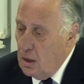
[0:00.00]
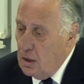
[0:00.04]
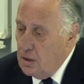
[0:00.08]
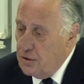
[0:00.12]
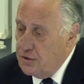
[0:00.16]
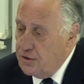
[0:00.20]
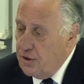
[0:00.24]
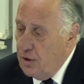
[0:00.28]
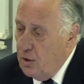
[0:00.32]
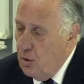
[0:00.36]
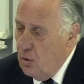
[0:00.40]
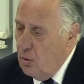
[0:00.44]

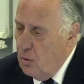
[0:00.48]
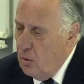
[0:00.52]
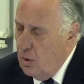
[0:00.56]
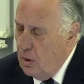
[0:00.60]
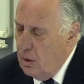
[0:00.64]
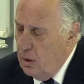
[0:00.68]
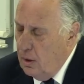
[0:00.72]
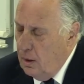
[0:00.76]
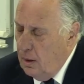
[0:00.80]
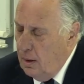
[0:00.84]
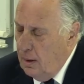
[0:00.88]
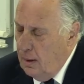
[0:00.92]

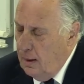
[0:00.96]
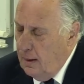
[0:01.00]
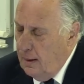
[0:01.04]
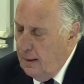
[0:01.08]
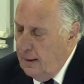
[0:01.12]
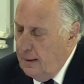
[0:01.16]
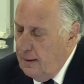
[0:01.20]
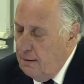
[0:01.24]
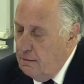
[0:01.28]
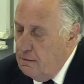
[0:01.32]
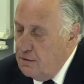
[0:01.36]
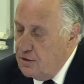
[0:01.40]
So
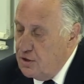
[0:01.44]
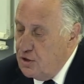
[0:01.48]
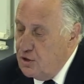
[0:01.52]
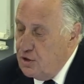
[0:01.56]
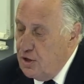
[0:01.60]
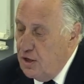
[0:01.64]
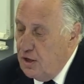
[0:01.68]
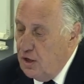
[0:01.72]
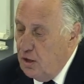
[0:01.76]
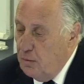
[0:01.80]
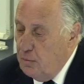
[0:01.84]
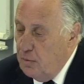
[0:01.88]
here is a
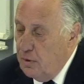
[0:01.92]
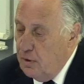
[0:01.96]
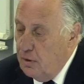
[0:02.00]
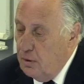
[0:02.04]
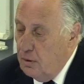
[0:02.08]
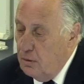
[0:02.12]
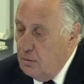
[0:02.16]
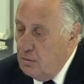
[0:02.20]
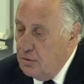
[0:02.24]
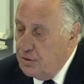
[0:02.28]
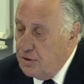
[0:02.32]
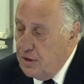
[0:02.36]

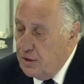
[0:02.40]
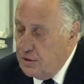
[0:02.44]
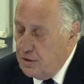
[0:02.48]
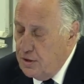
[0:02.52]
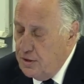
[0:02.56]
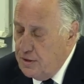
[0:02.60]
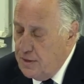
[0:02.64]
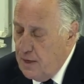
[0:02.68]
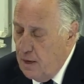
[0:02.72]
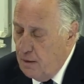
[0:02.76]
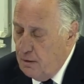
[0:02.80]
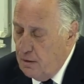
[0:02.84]
gentleman who sits
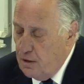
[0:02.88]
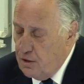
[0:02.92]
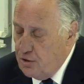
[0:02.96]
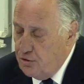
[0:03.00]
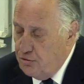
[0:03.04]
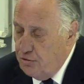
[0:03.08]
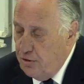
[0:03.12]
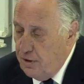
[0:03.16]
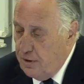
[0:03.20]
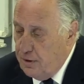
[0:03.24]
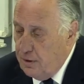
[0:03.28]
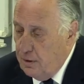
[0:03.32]
in Downing
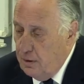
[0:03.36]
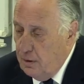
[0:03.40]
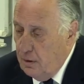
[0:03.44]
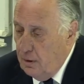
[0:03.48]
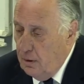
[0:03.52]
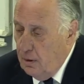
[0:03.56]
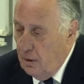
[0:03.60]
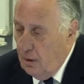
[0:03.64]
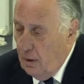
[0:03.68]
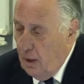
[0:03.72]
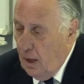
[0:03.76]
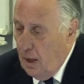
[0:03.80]
Street,
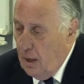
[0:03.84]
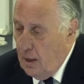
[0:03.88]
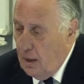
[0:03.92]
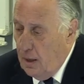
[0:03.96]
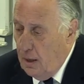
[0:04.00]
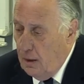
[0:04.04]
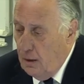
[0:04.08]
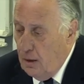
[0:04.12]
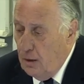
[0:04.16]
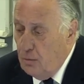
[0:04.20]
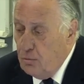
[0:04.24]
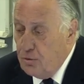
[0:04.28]

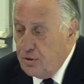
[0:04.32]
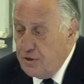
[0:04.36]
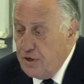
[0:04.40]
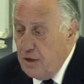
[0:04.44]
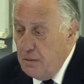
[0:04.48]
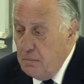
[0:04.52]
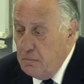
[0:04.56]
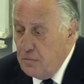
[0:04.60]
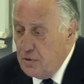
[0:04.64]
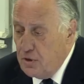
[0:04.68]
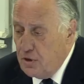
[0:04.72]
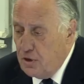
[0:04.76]
who
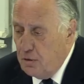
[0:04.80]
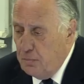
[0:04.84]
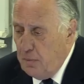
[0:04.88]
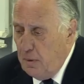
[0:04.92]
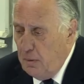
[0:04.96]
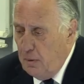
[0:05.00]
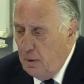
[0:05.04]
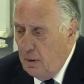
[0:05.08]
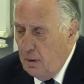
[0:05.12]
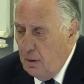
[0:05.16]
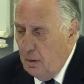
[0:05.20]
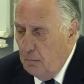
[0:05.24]
seems to
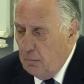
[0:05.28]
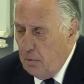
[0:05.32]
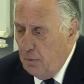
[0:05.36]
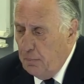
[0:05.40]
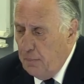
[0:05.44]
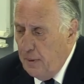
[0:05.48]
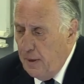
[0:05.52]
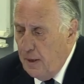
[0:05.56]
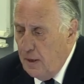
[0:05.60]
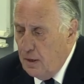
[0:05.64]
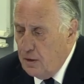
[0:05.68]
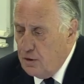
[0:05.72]
be
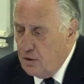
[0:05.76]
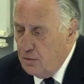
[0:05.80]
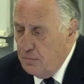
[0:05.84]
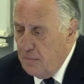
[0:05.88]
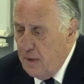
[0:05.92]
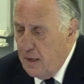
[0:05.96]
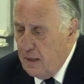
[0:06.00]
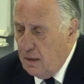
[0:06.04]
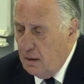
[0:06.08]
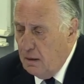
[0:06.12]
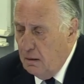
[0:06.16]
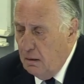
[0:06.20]
prepared to
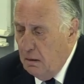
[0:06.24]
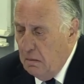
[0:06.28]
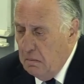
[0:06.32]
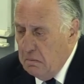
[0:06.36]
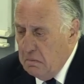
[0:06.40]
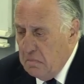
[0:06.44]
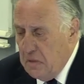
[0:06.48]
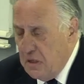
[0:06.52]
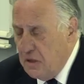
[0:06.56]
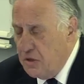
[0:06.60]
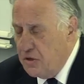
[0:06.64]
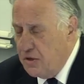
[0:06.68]
make
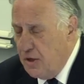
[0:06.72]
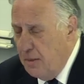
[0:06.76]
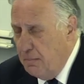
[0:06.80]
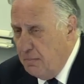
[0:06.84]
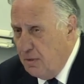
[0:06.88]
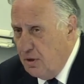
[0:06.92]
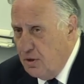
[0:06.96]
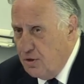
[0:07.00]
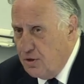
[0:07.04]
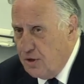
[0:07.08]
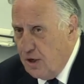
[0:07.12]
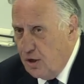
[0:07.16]

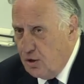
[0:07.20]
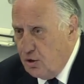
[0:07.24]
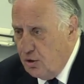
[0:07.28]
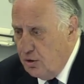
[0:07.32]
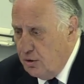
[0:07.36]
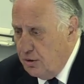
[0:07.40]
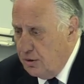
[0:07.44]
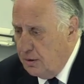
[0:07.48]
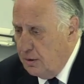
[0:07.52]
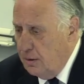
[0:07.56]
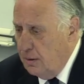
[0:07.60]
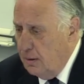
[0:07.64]
some
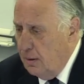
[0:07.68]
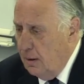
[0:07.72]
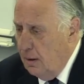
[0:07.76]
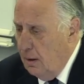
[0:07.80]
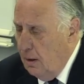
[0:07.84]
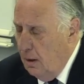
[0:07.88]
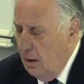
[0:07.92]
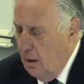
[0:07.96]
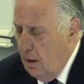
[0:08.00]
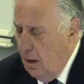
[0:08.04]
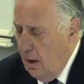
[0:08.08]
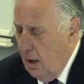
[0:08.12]
concessions,
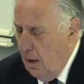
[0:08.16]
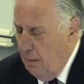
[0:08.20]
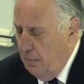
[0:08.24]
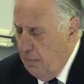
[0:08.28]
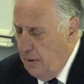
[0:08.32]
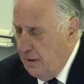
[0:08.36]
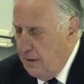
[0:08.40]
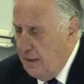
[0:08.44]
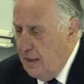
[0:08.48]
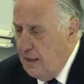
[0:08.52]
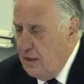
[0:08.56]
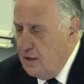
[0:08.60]

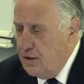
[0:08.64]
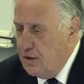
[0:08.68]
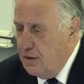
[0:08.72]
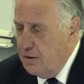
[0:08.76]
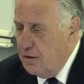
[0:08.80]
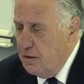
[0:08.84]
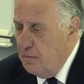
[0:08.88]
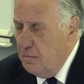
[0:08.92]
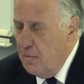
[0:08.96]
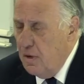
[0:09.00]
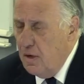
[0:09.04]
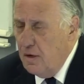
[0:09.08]
but he's
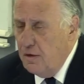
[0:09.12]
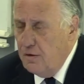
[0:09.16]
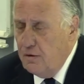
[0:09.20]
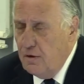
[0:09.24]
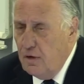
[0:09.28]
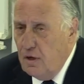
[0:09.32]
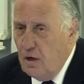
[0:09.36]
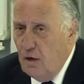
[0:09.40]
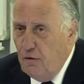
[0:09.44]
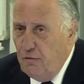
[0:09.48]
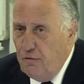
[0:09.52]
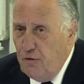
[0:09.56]

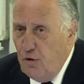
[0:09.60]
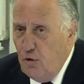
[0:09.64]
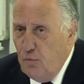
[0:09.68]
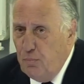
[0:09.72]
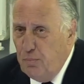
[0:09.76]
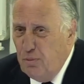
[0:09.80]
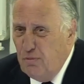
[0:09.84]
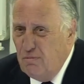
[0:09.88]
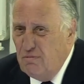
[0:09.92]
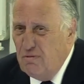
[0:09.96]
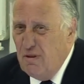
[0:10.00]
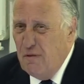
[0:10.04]
demanding a few
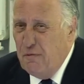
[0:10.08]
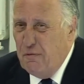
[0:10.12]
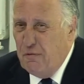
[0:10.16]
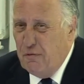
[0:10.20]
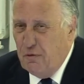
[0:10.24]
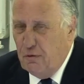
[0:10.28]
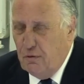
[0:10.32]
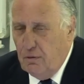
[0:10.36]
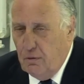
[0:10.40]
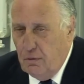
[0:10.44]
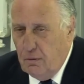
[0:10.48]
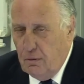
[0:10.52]

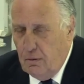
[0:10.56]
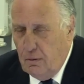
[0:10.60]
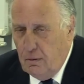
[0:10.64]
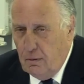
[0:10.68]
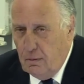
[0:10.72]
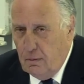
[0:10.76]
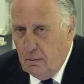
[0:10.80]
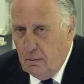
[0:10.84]
peripheral